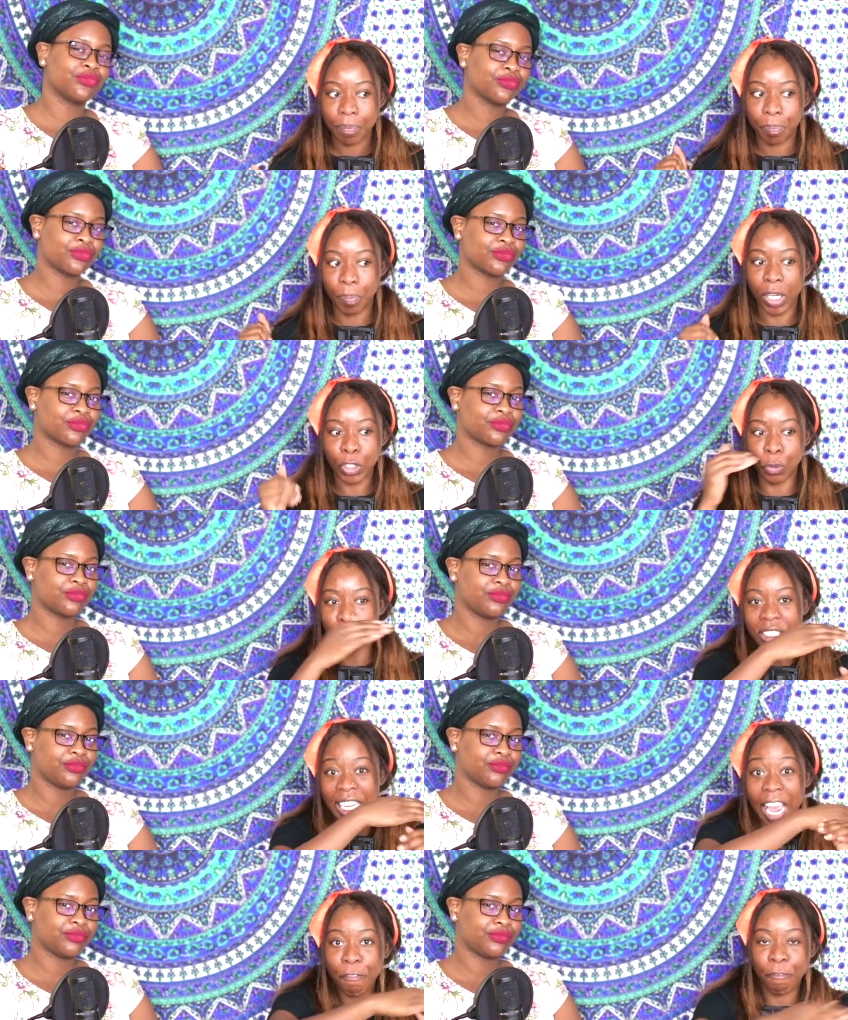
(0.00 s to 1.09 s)
Speaker 1: but you
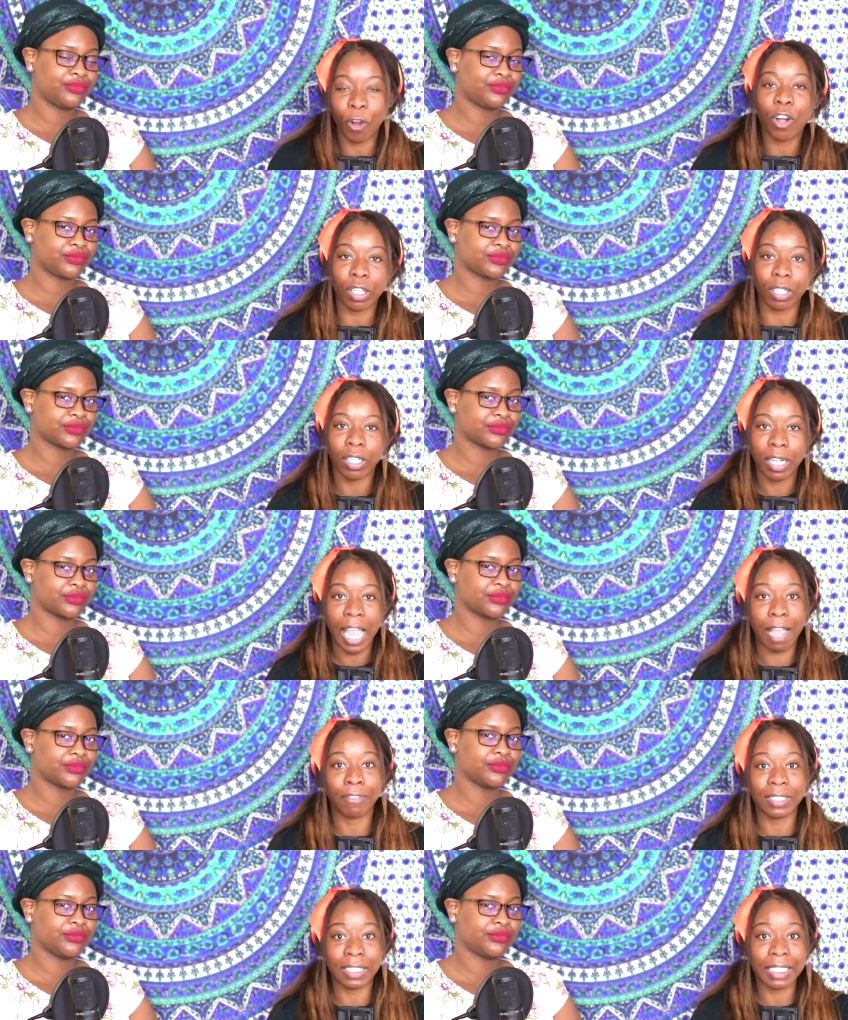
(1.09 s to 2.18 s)
never
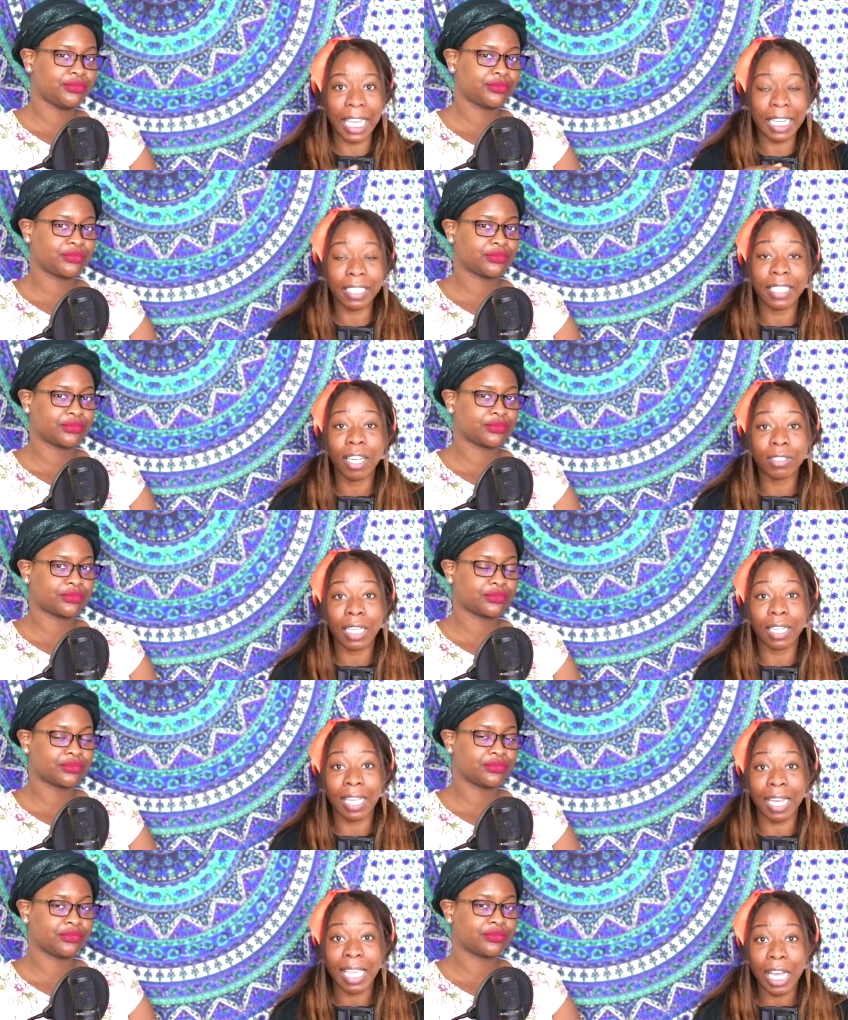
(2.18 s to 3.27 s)
have seen anything else out of
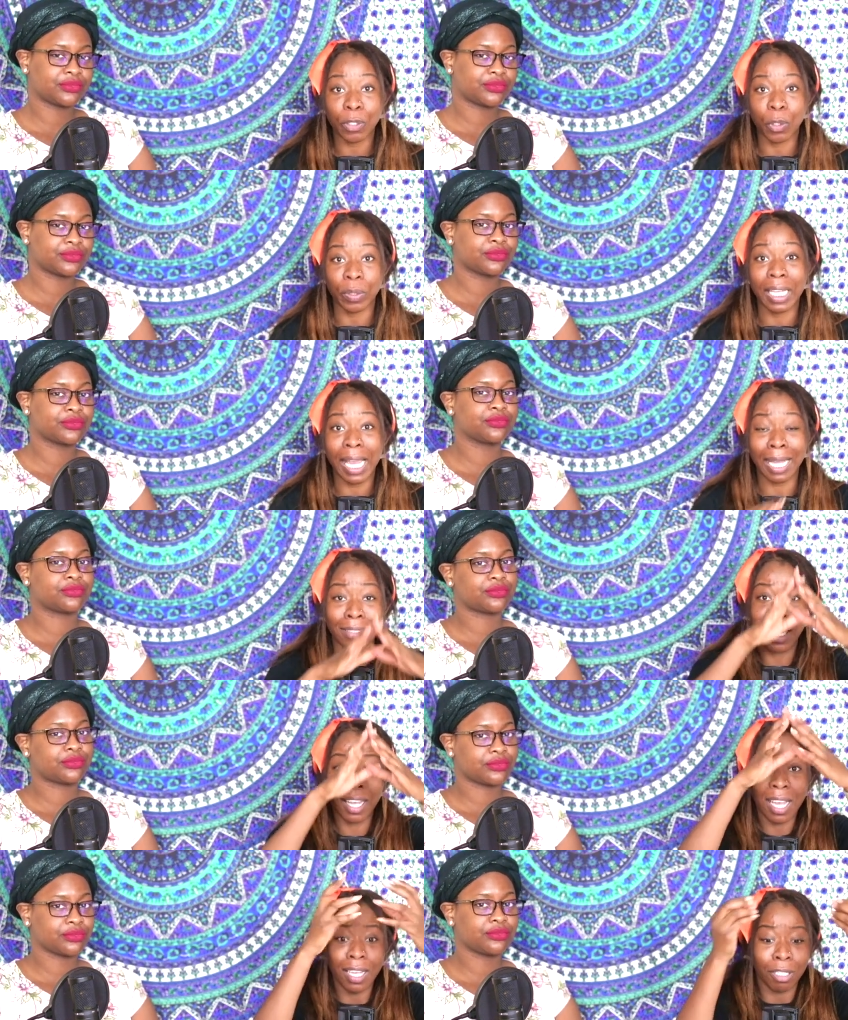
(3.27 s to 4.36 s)
that category as
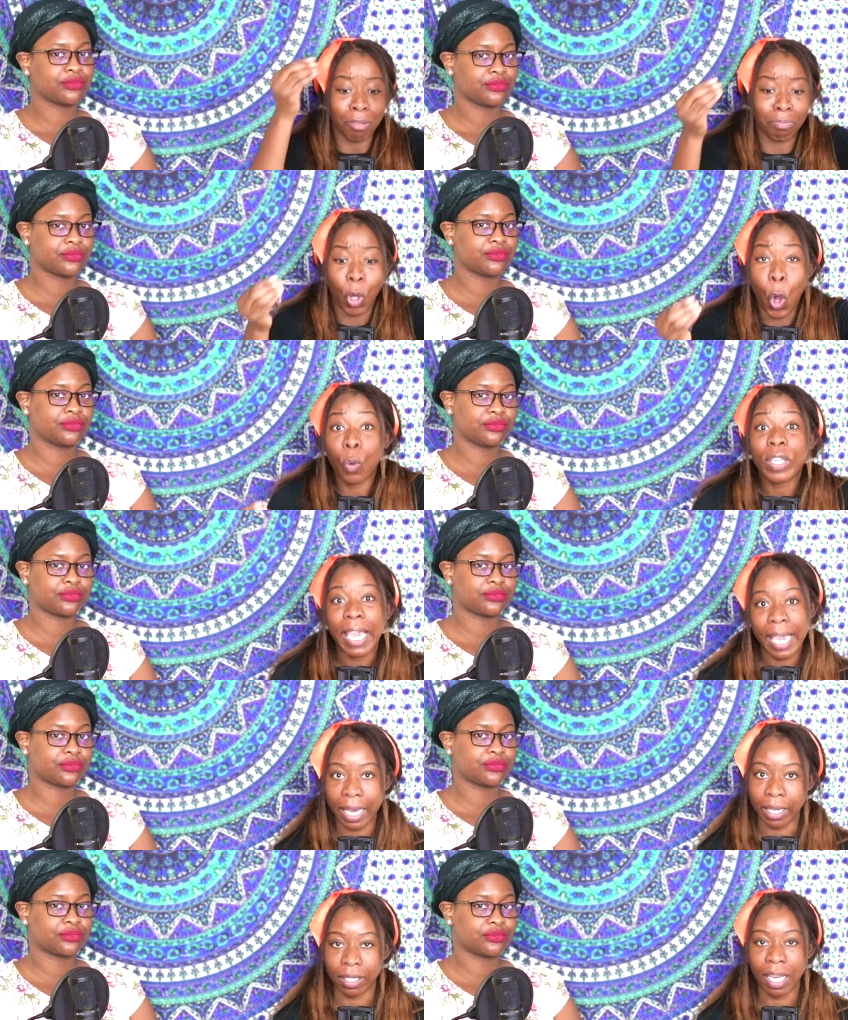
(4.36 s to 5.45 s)

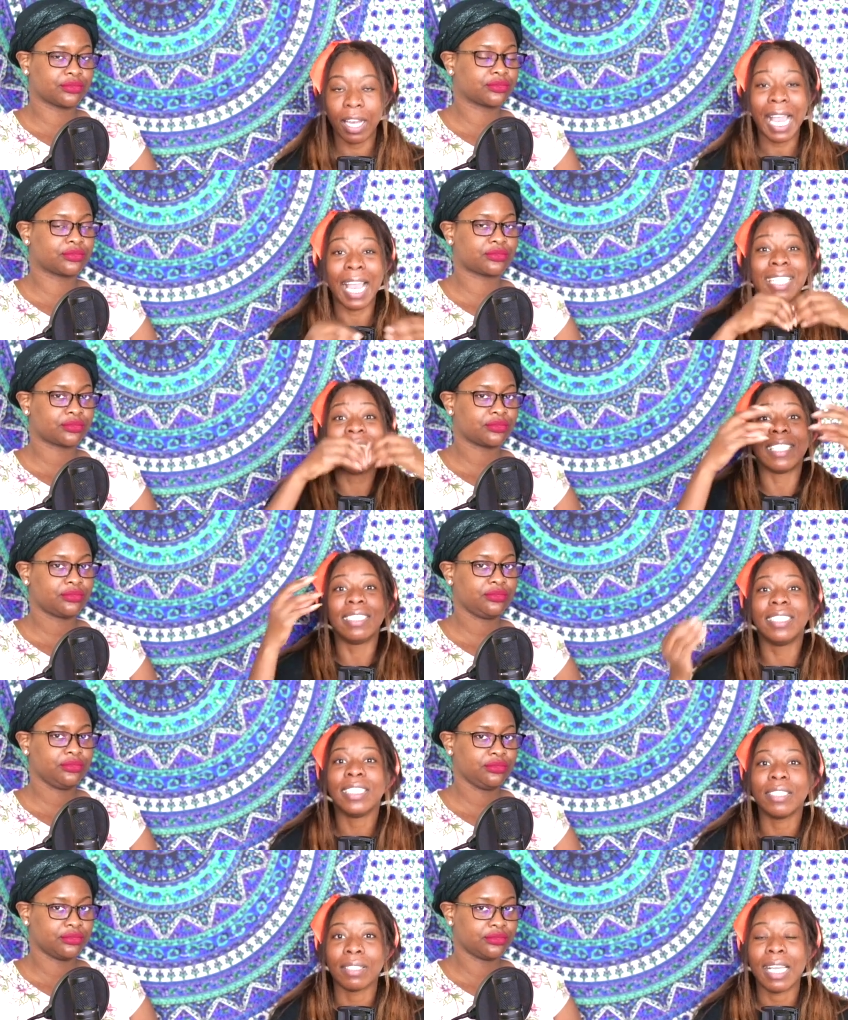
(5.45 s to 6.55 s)
okay, as
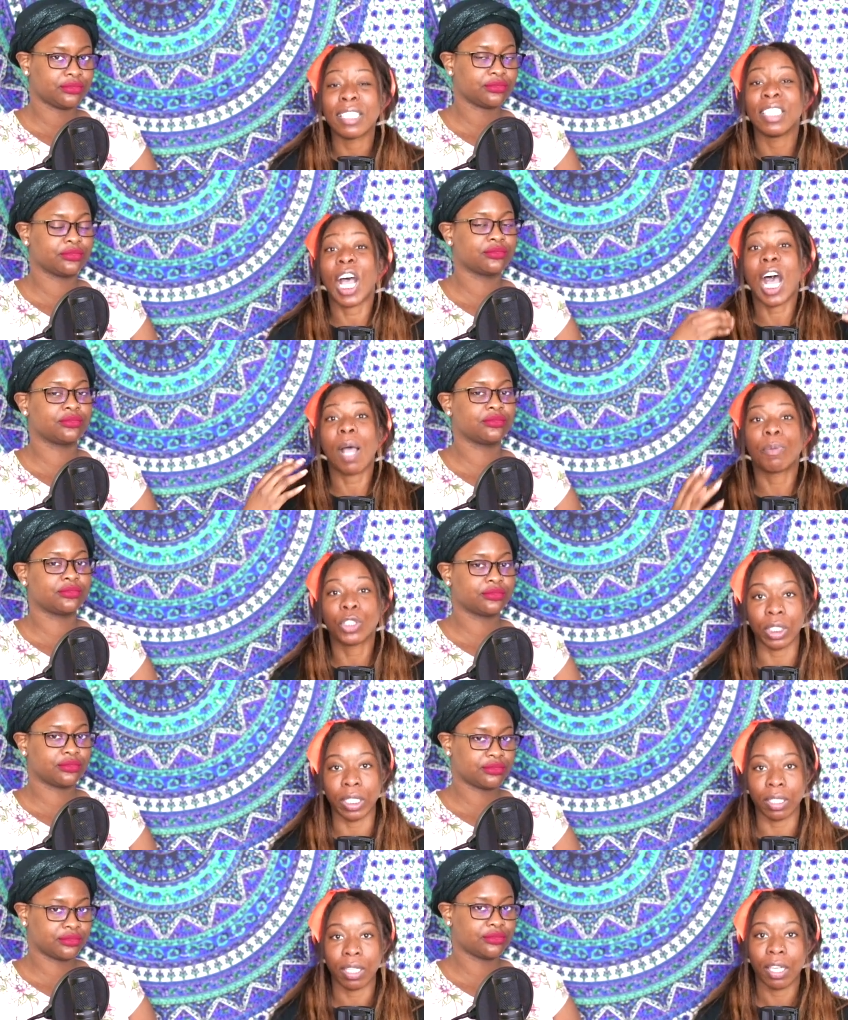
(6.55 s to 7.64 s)
ideal, as an
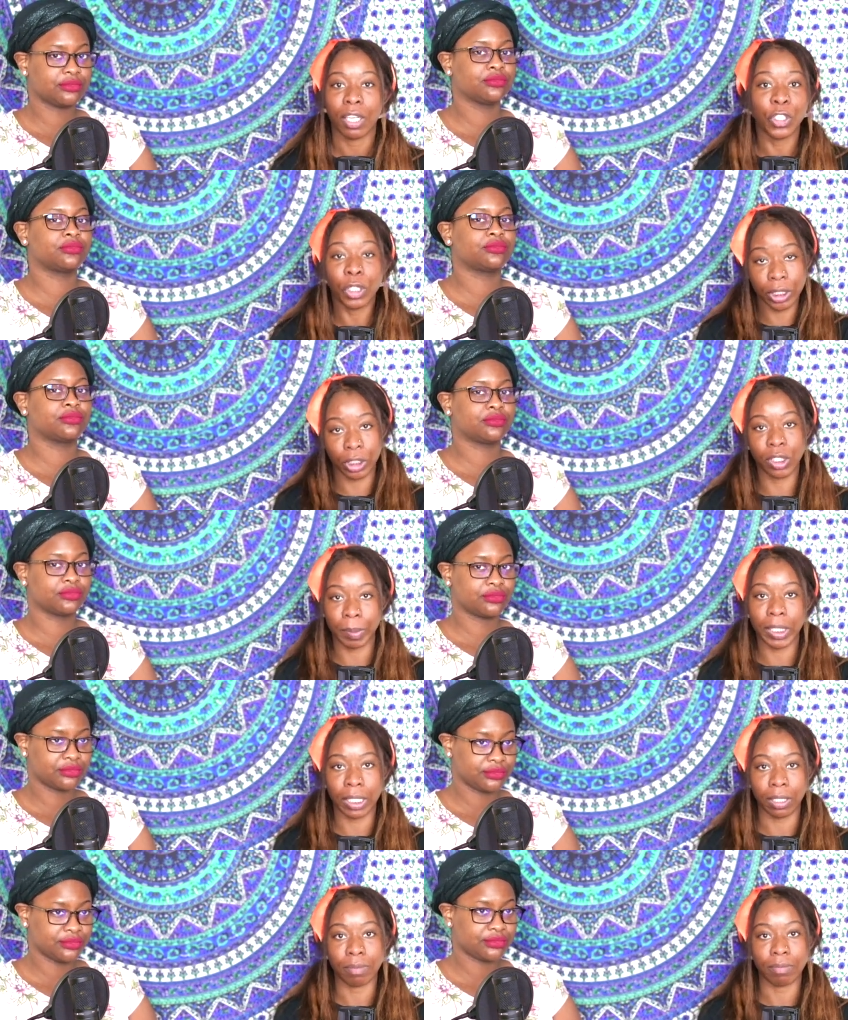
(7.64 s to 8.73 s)
option you're
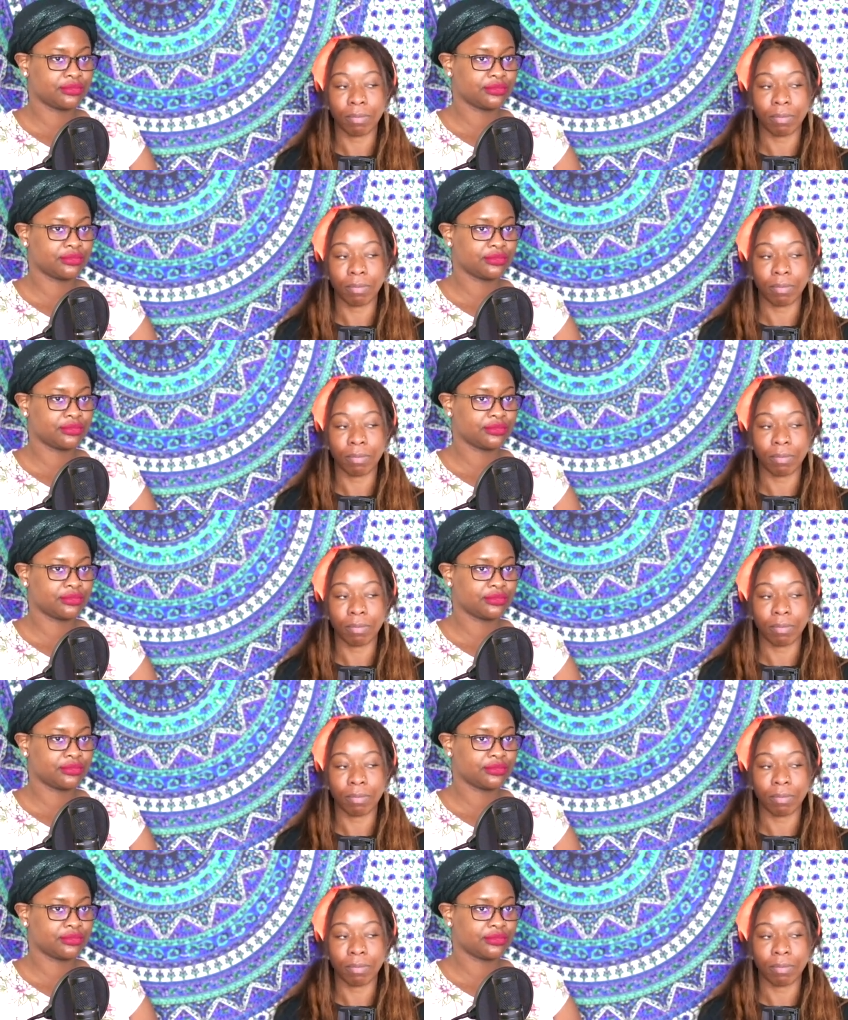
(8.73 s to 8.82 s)
discriminating.